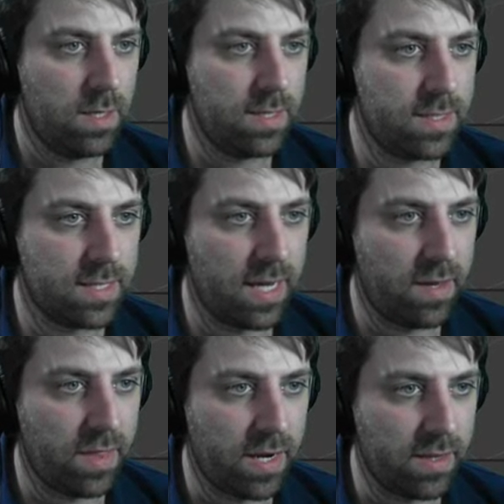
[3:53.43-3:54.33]
Let's
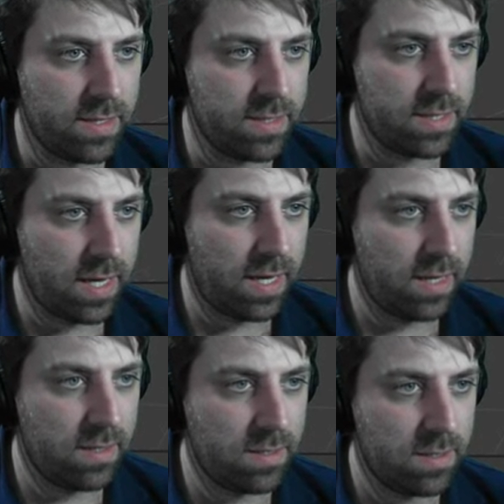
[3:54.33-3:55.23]
scale that on the
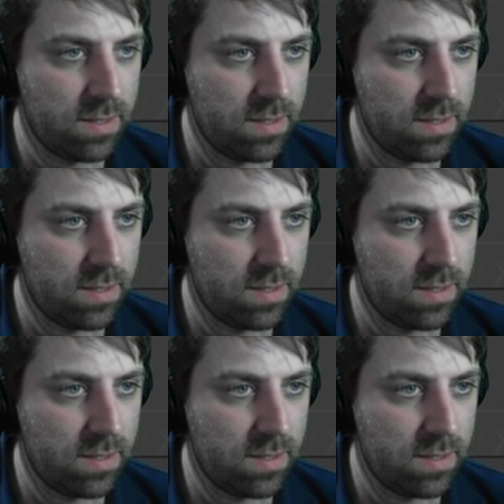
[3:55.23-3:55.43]
Z.